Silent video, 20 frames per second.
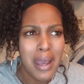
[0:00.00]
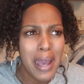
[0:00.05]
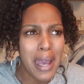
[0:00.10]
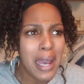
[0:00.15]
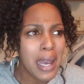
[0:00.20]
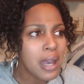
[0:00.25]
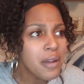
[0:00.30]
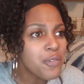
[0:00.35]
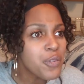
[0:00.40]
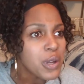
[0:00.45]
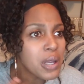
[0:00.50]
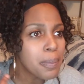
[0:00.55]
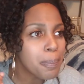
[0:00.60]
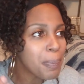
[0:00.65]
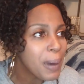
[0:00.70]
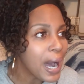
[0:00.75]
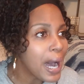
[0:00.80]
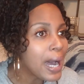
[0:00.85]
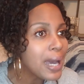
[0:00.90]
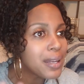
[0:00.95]

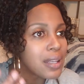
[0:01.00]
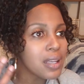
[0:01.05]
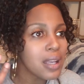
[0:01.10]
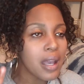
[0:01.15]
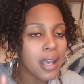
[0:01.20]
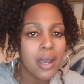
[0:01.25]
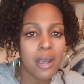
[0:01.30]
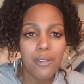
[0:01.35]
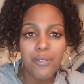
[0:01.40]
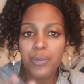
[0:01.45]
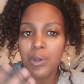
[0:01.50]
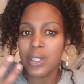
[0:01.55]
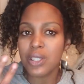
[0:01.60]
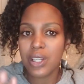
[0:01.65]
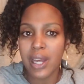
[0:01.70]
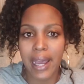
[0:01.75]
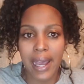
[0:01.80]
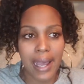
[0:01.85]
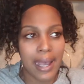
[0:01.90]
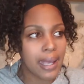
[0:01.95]
Everybody, every
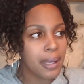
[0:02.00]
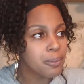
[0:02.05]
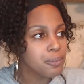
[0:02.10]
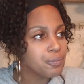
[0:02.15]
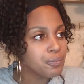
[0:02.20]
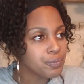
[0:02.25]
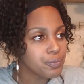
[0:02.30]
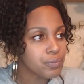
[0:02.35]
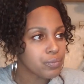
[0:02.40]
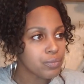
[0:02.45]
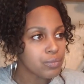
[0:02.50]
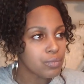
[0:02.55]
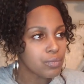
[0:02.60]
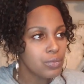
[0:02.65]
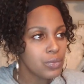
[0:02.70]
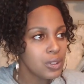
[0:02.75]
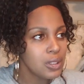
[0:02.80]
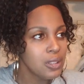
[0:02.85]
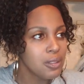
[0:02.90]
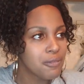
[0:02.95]
day,
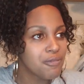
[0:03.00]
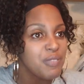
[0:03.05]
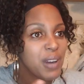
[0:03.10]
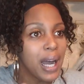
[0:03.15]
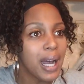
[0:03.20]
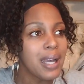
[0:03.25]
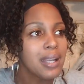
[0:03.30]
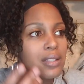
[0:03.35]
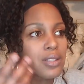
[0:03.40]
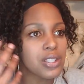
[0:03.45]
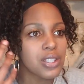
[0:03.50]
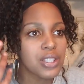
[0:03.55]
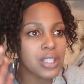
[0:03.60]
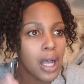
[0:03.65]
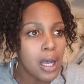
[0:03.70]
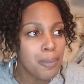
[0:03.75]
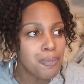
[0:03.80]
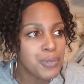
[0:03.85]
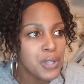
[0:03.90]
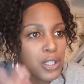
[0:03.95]
finds
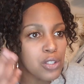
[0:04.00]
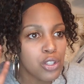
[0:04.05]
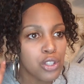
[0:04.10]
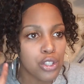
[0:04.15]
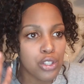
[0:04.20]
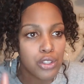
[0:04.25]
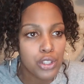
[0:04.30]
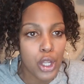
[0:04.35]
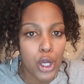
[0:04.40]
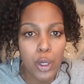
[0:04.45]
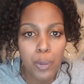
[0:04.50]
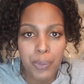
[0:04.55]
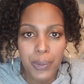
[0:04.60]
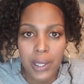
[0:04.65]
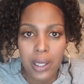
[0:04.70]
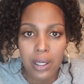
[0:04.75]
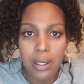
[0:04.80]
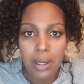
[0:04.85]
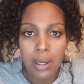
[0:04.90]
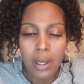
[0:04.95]
something
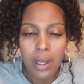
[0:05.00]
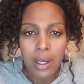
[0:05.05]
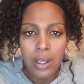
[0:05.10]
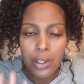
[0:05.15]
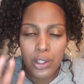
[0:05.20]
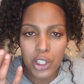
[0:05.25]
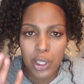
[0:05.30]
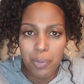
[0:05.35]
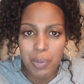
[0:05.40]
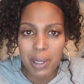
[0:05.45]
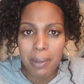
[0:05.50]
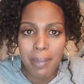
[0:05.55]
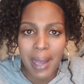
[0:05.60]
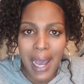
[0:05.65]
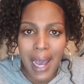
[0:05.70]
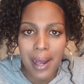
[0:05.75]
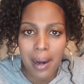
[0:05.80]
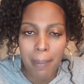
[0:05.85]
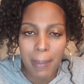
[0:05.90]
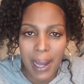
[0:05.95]
stupid to be
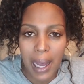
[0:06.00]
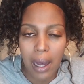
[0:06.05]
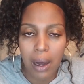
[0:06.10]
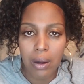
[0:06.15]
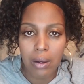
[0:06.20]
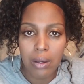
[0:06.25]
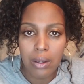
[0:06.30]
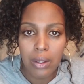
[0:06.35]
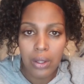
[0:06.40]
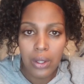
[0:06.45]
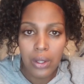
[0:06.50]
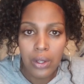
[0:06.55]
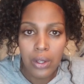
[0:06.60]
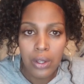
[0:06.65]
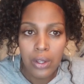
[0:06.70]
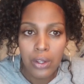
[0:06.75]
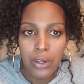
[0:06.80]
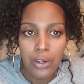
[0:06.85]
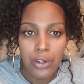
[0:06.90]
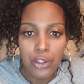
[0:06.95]
mad about.
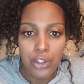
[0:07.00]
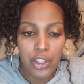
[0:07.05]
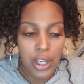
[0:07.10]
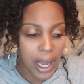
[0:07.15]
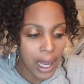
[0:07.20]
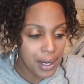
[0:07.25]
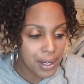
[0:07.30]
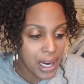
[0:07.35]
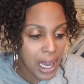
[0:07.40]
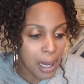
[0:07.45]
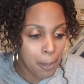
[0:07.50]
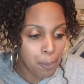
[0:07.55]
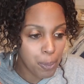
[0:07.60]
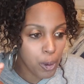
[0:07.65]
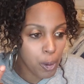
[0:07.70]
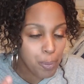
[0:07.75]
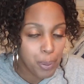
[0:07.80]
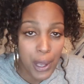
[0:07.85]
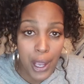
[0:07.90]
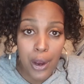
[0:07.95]
Y'all not
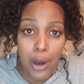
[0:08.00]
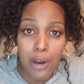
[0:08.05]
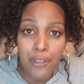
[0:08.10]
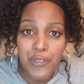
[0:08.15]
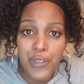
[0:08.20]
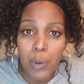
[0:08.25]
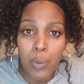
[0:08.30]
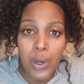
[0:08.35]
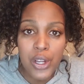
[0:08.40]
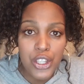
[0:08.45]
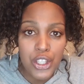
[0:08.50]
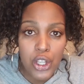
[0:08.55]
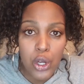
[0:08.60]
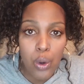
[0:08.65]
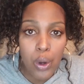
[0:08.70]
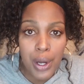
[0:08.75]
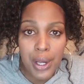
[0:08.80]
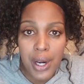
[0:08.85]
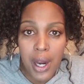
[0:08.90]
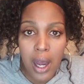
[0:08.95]
preparing for what's
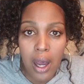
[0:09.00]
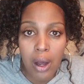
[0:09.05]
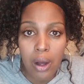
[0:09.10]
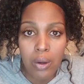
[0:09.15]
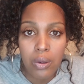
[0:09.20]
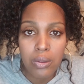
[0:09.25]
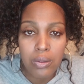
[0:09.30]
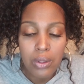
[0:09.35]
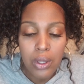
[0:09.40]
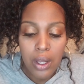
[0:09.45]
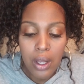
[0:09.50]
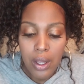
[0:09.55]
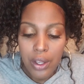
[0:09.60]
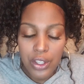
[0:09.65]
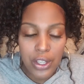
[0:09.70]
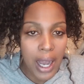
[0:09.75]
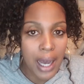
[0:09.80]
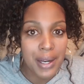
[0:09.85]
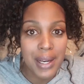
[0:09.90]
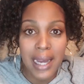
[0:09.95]
going on.
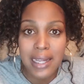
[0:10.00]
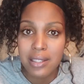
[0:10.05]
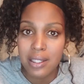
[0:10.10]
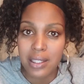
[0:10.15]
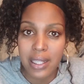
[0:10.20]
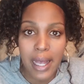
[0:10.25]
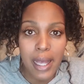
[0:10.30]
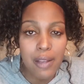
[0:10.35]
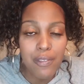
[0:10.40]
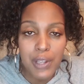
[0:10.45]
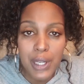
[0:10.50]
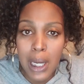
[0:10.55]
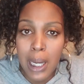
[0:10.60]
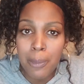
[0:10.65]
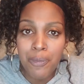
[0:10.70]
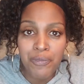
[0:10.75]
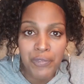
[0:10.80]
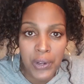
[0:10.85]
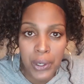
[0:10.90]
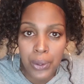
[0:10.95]
Y'all not saving
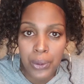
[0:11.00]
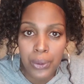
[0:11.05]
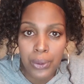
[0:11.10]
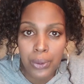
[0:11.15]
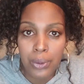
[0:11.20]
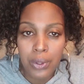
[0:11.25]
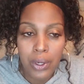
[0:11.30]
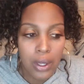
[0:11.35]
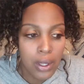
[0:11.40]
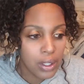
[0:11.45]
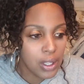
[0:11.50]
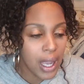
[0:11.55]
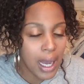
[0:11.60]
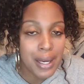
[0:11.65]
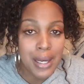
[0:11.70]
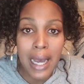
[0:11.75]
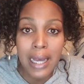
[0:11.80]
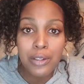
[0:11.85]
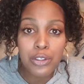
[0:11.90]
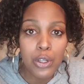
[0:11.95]
up food. Y'all
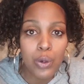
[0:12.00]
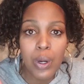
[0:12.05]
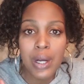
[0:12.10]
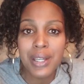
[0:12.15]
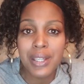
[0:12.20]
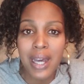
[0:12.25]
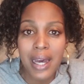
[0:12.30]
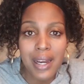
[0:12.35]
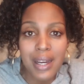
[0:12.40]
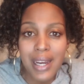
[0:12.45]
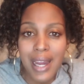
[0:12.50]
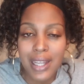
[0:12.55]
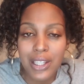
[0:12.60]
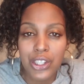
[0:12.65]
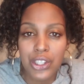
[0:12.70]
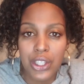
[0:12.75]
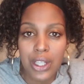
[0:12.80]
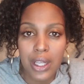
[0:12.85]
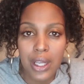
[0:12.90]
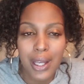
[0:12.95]
not doing none of that
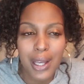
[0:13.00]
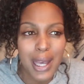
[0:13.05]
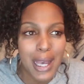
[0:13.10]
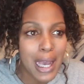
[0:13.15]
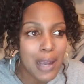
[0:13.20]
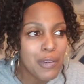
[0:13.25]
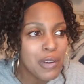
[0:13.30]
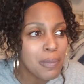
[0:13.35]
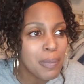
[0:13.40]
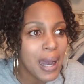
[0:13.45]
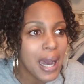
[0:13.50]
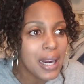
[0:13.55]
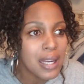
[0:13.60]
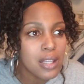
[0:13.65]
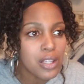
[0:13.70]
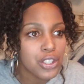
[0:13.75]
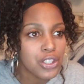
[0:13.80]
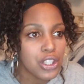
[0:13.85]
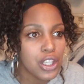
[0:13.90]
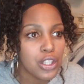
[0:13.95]
shit. Everybody
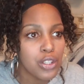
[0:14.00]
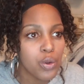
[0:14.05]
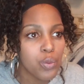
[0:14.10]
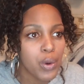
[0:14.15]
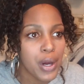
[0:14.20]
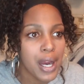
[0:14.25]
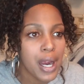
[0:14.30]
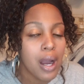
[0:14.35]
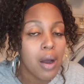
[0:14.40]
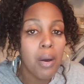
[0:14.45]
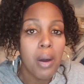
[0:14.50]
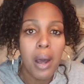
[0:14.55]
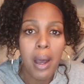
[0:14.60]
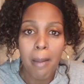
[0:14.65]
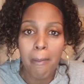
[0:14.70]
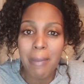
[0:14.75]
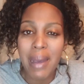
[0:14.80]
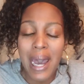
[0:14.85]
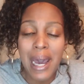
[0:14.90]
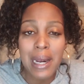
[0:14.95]
is sitting around
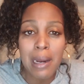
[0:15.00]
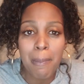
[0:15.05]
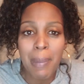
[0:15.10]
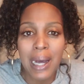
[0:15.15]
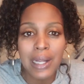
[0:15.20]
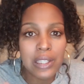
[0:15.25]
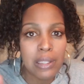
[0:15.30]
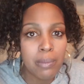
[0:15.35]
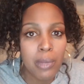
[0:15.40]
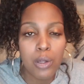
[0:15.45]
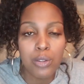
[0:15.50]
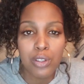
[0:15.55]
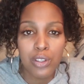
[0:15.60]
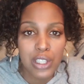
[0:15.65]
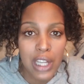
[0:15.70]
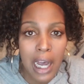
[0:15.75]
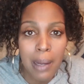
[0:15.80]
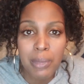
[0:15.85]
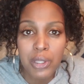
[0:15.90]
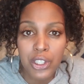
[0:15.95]
mad about the most
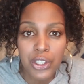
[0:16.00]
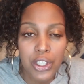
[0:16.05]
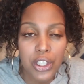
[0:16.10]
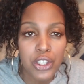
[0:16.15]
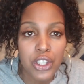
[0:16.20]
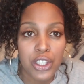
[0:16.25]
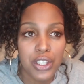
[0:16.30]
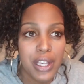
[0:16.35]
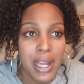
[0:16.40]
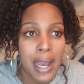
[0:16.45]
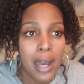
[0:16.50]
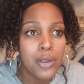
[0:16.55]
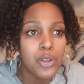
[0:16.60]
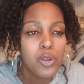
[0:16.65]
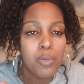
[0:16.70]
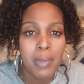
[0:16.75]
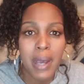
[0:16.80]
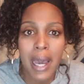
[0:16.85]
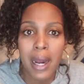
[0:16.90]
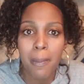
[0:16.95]
dumbest shit to now
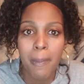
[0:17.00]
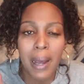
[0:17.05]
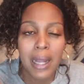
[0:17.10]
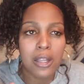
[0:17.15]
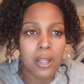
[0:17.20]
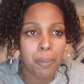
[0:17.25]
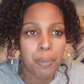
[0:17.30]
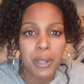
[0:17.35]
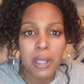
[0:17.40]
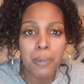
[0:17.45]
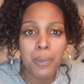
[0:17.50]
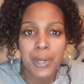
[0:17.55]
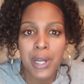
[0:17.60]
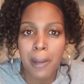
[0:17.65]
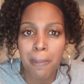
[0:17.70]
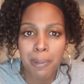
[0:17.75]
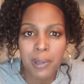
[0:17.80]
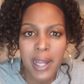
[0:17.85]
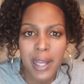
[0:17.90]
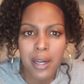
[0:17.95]
you mad about the people
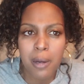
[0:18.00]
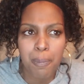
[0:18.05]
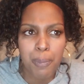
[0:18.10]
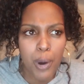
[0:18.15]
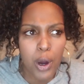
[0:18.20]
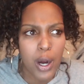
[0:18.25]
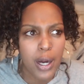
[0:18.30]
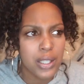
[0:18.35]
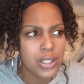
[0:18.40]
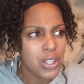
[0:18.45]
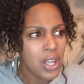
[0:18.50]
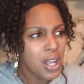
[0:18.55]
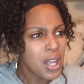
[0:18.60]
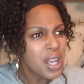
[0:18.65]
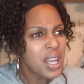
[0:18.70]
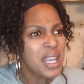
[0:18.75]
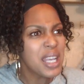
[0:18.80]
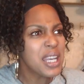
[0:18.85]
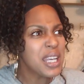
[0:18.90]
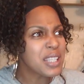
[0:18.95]
that play the parts.
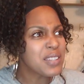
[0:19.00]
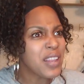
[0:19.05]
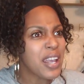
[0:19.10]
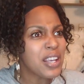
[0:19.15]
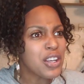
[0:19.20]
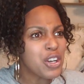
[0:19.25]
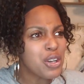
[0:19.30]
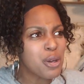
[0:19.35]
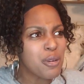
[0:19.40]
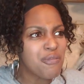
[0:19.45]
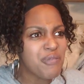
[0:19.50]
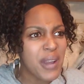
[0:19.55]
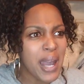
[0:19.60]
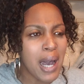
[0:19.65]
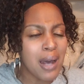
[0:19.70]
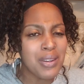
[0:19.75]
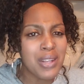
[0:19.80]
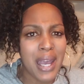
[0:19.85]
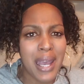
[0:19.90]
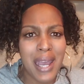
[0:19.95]
They could have
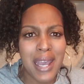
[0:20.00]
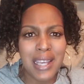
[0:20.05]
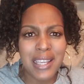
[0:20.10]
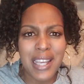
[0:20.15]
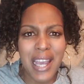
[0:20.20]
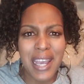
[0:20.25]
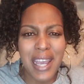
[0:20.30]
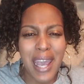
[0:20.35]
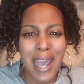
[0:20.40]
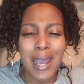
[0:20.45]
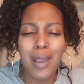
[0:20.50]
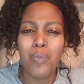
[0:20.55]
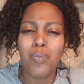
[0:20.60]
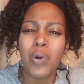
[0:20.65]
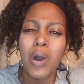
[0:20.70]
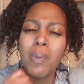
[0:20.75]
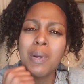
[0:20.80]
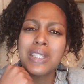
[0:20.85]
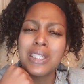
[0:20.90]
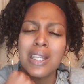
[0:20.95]
found the AKA.
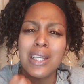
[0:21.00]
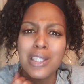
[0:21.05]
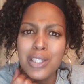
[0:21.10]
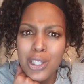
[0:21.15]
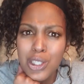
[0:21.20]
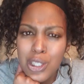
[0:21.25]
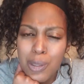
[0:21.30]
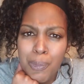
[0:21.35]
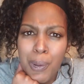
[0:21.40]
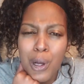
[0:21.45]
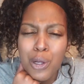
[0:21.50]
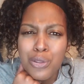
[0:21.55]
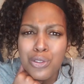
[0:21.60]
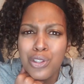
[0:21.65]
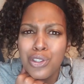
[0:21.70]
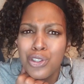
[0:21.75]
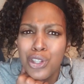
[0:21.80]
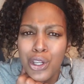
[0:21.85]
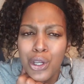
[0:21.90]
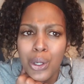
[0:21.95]
What was Issa supposed
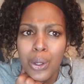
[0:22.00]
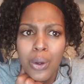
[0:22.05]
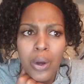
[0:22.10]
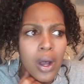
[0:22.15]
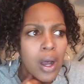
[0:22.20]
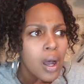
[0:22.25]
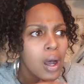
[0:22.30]
to do?